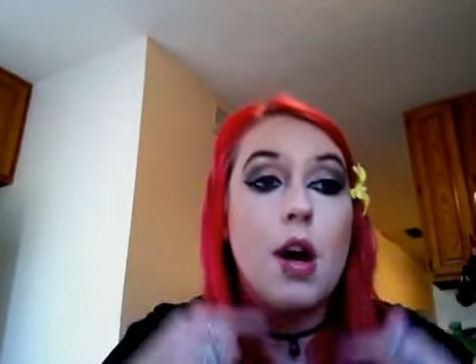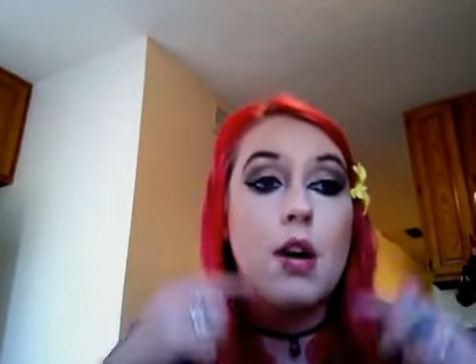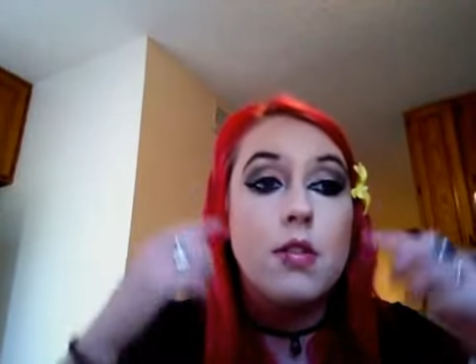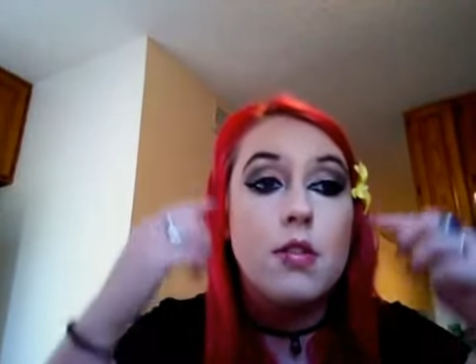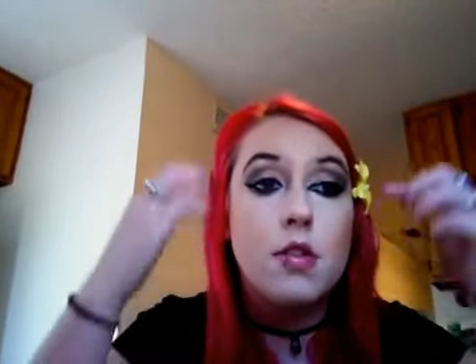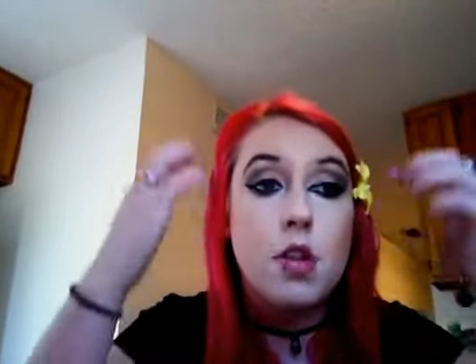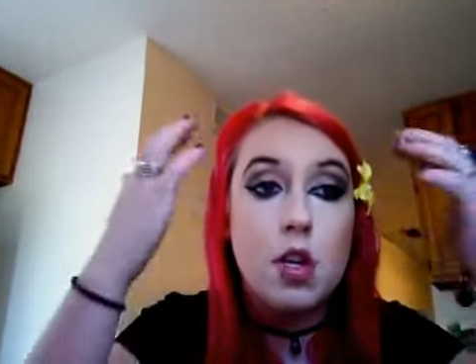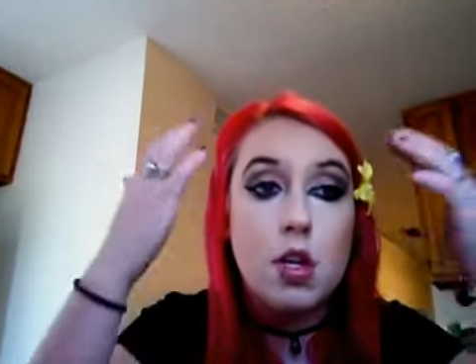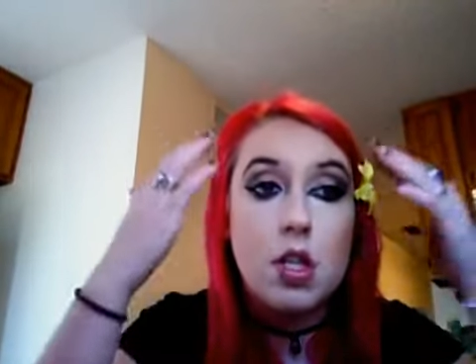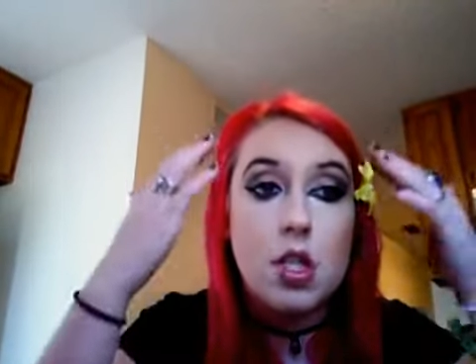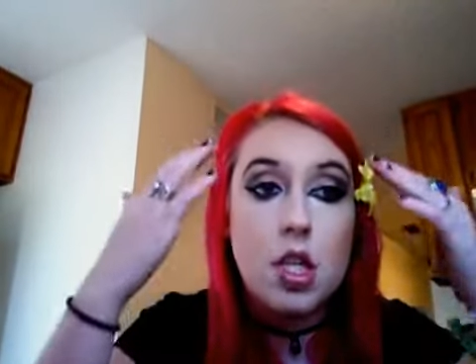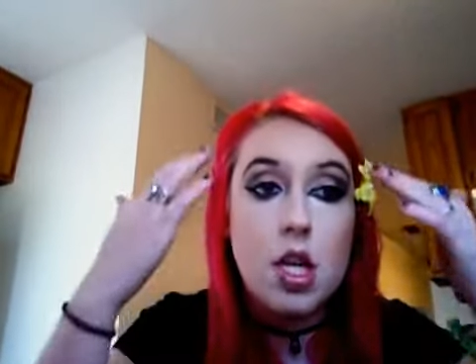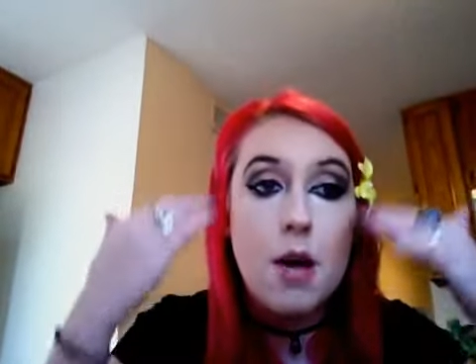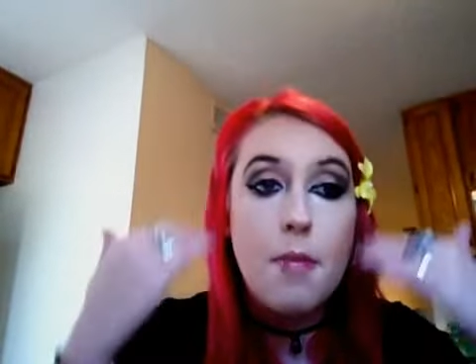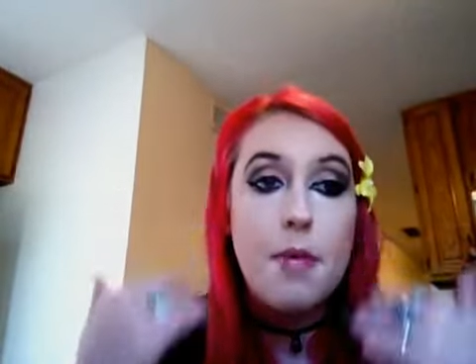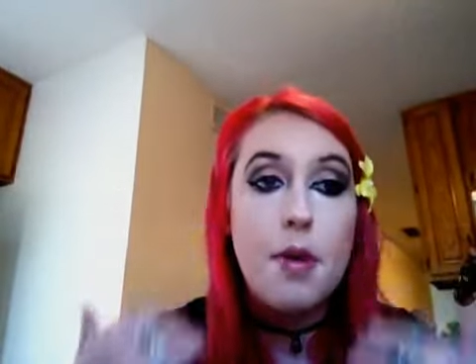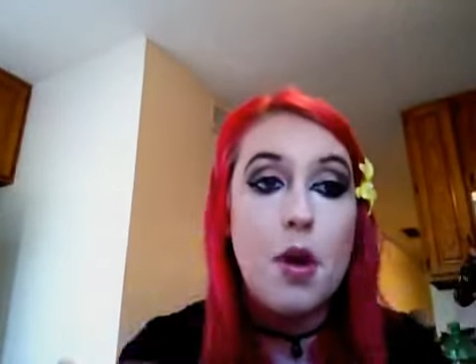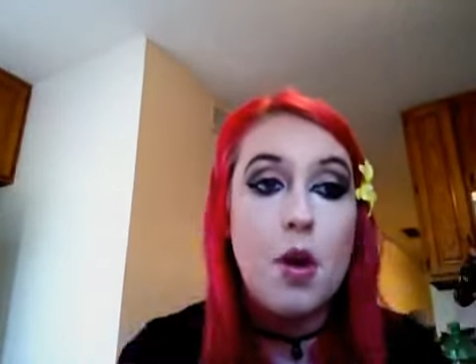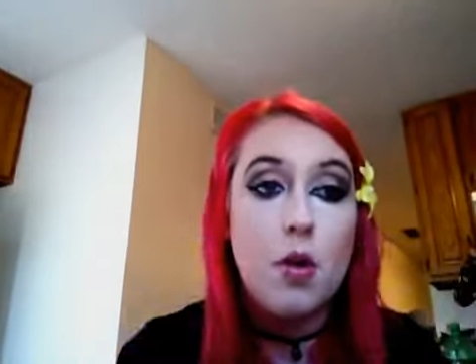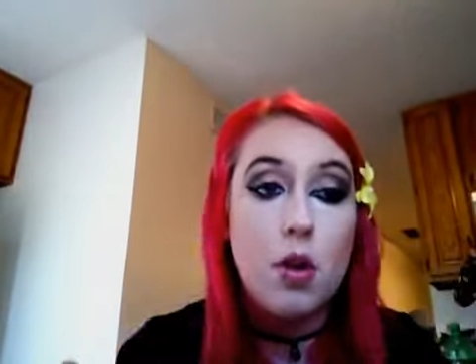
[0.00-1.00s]
I'll start at the
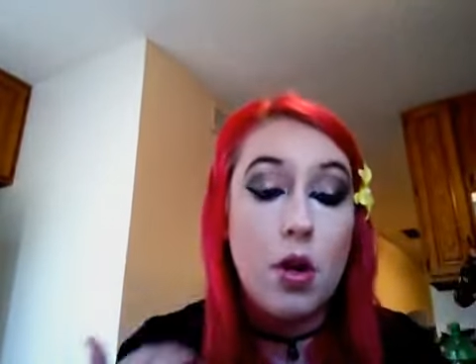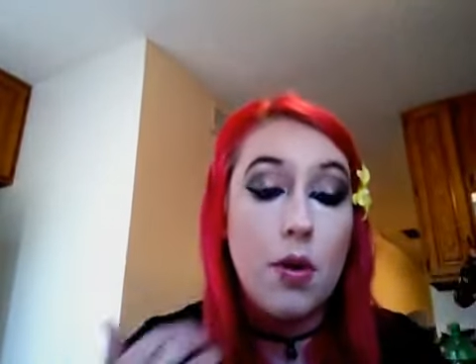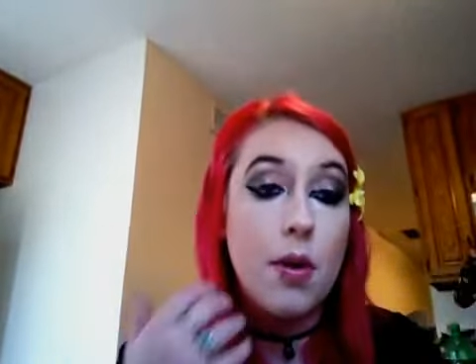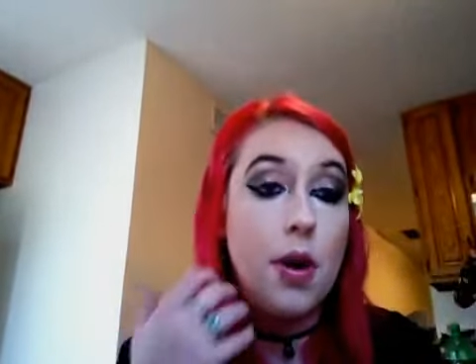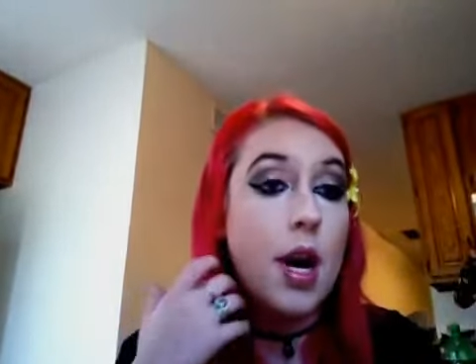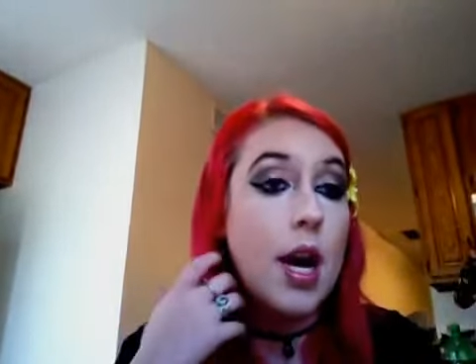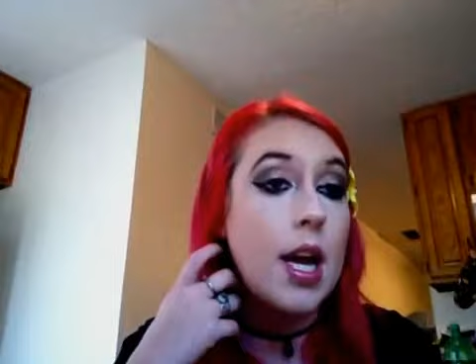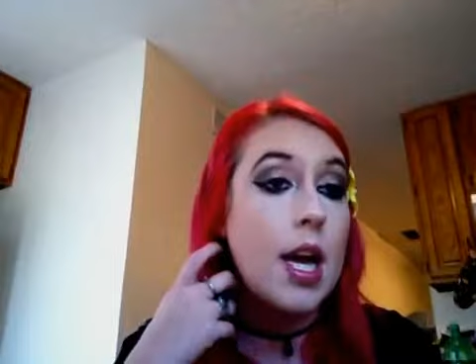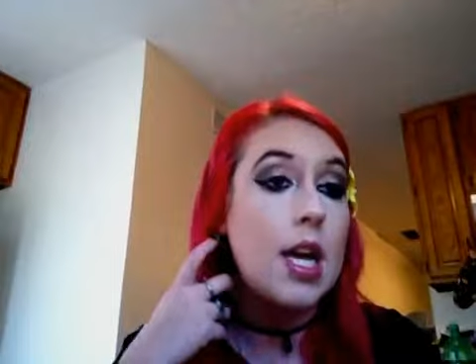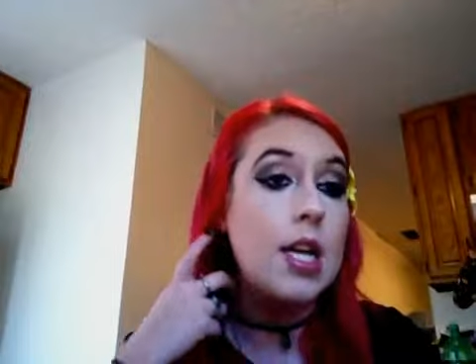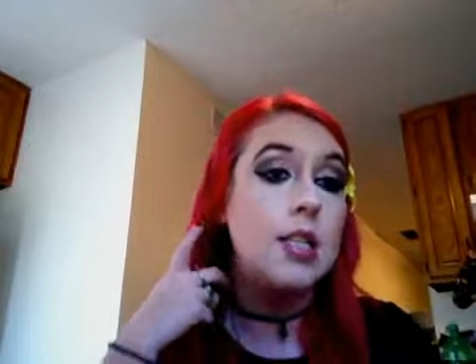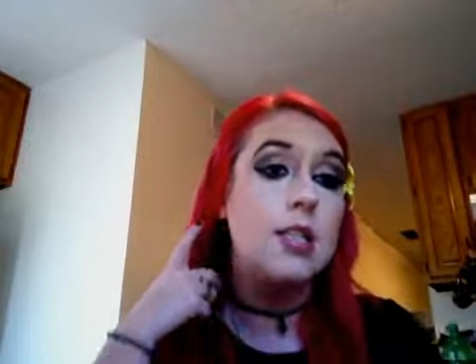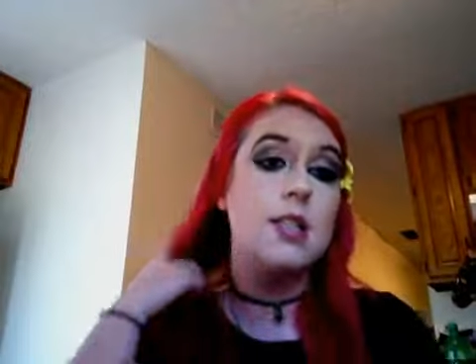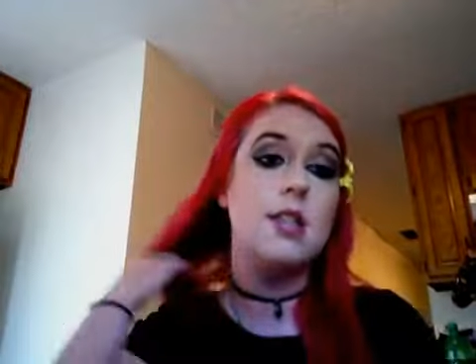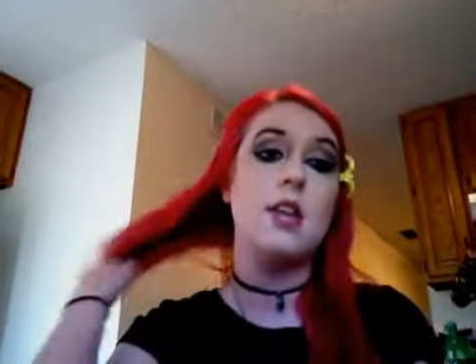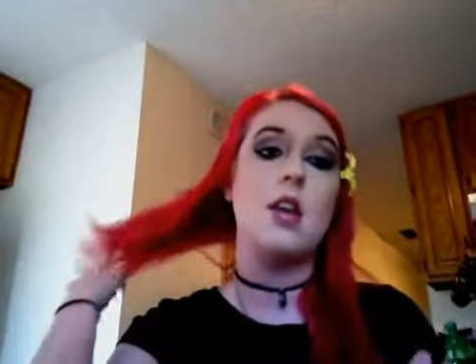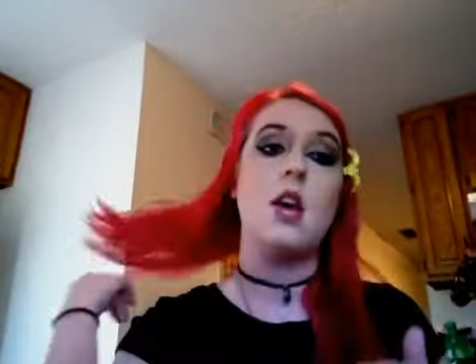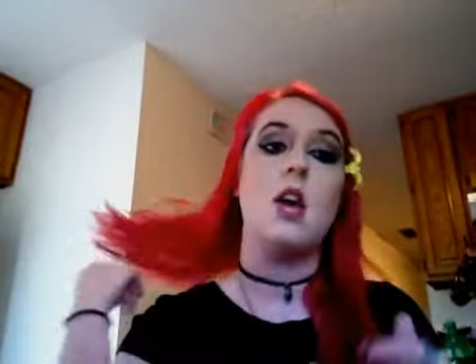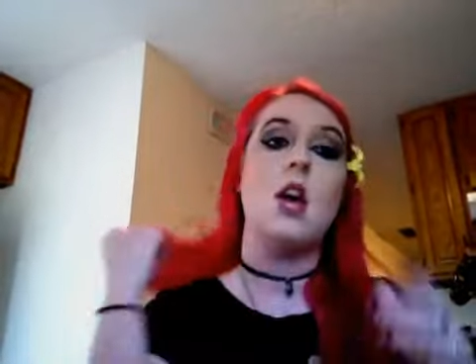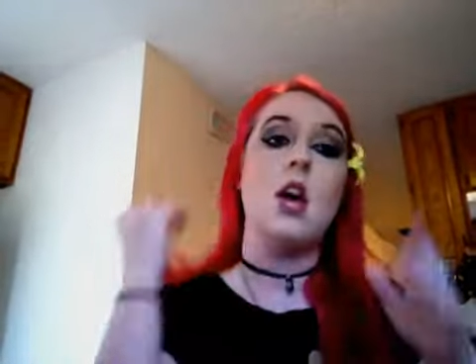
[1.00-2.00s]
top and go lower, I
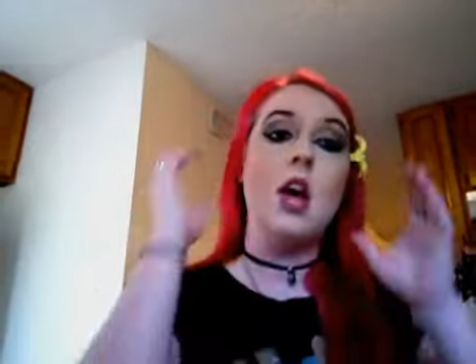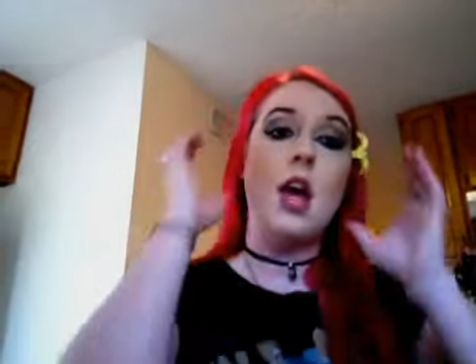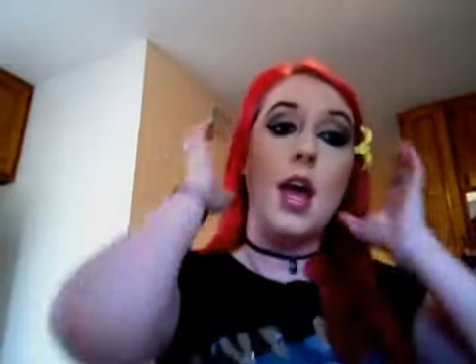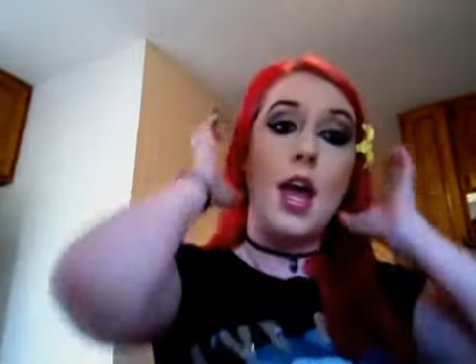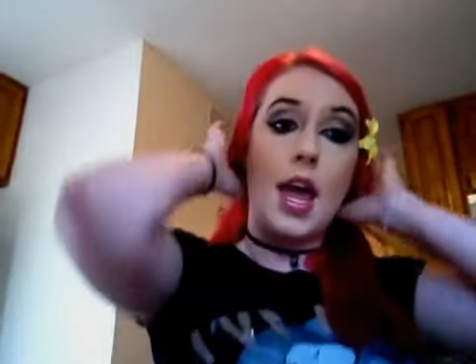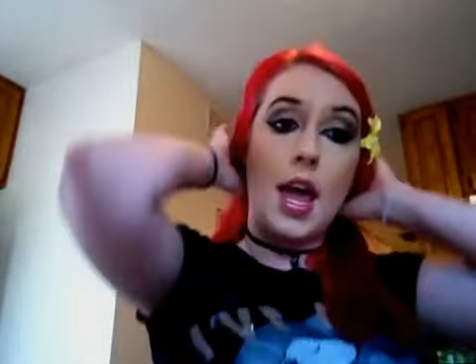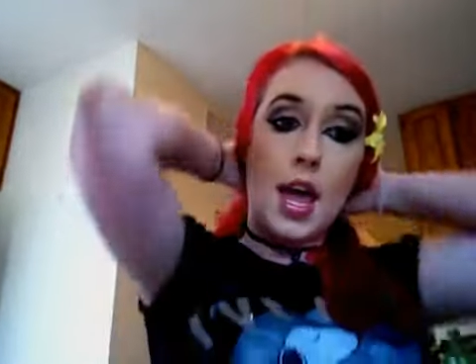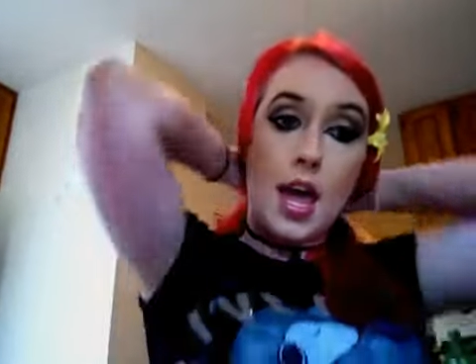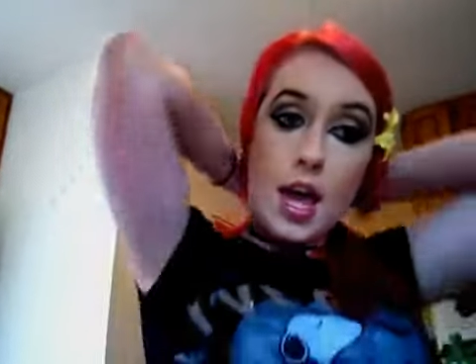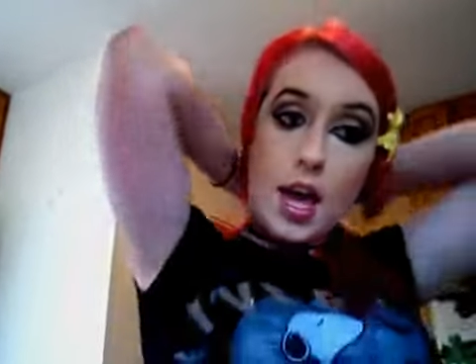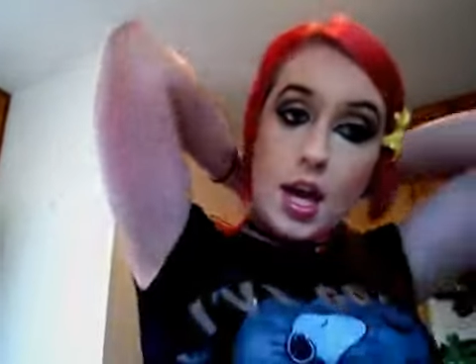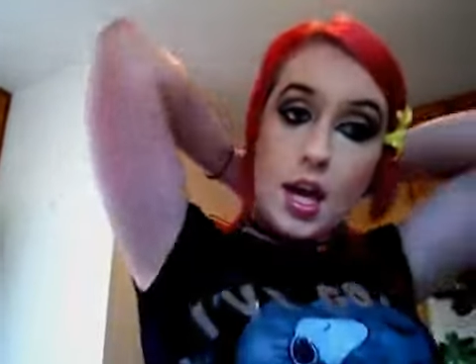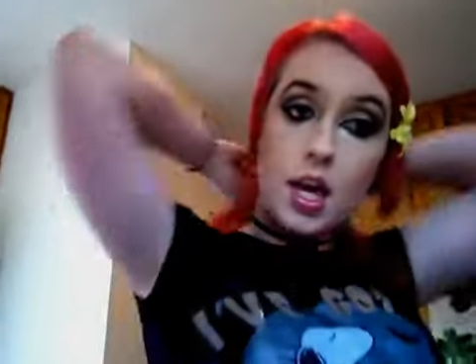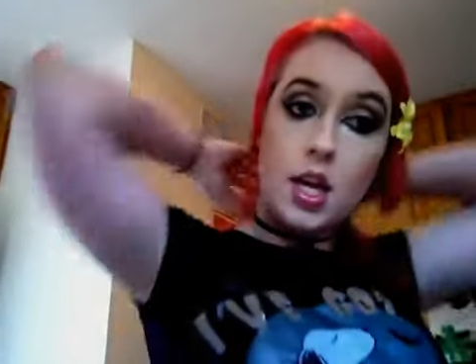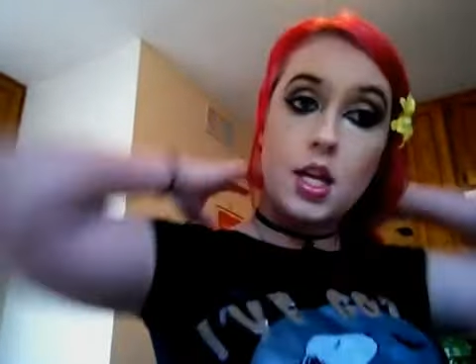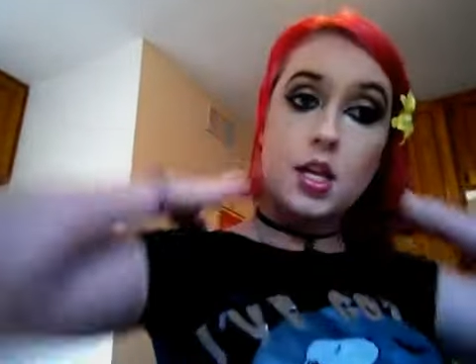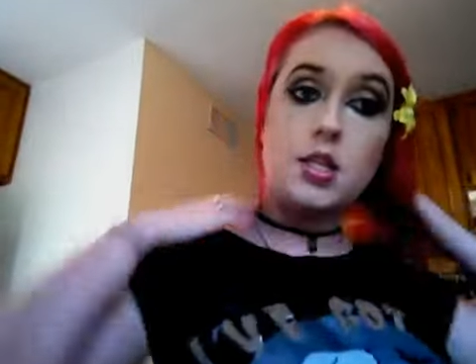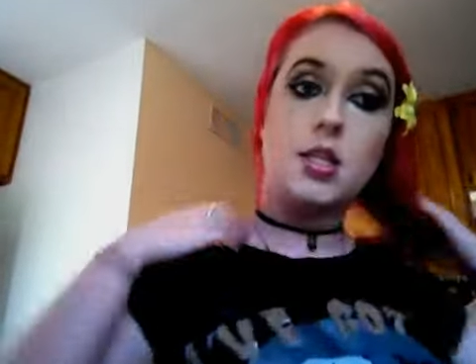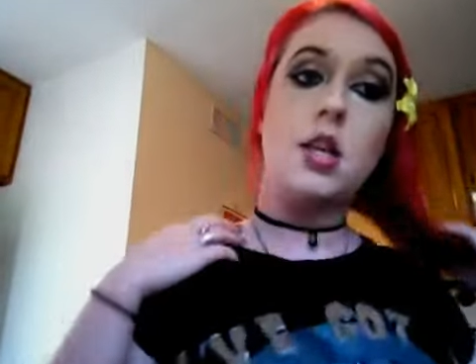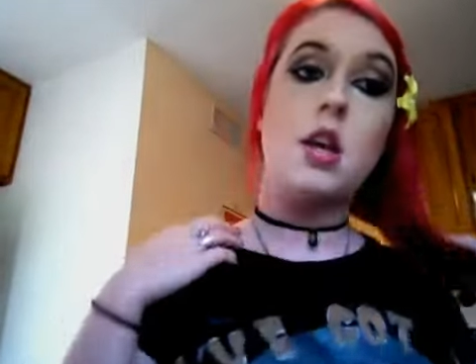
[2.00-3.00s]
guess.
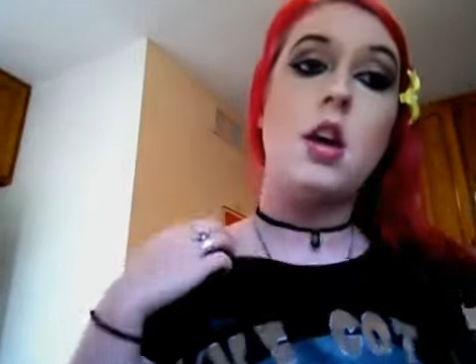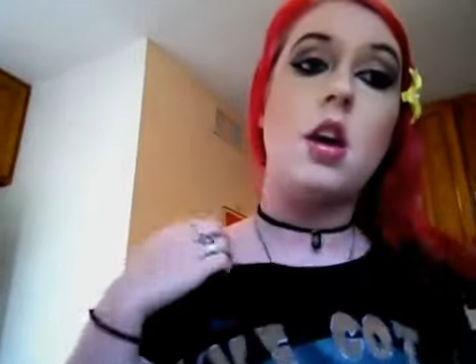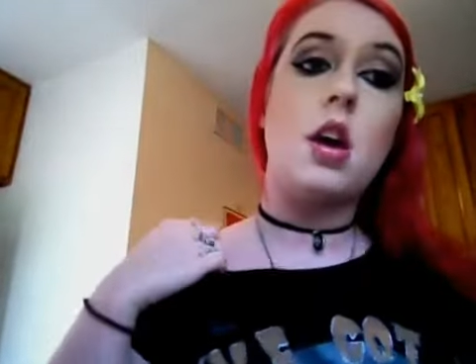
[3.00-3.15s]
And